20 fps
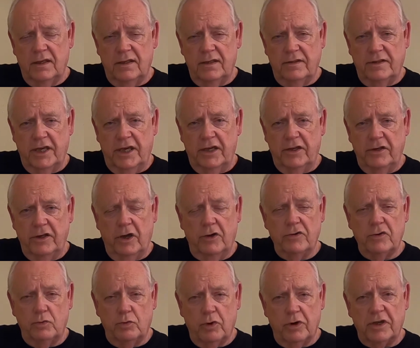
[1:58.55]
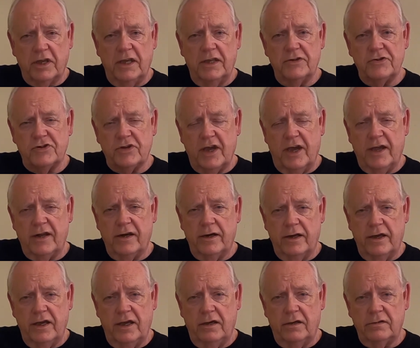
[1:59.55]
They know the work inside and
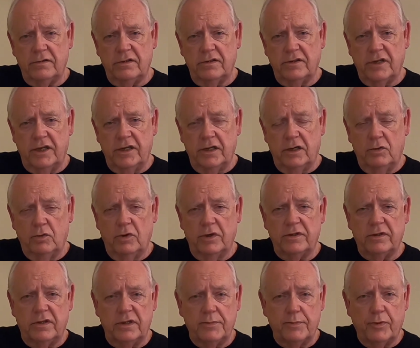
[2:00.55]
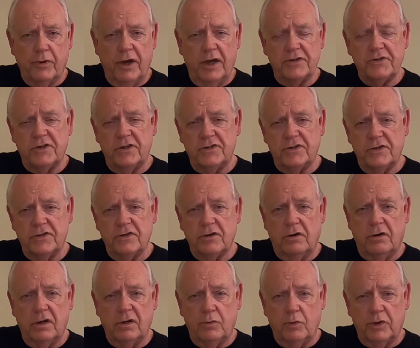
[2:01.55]
out. They know what the processes
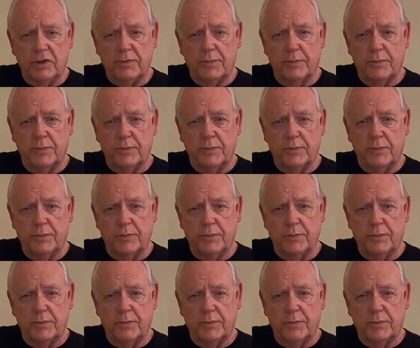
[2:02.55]
are, what the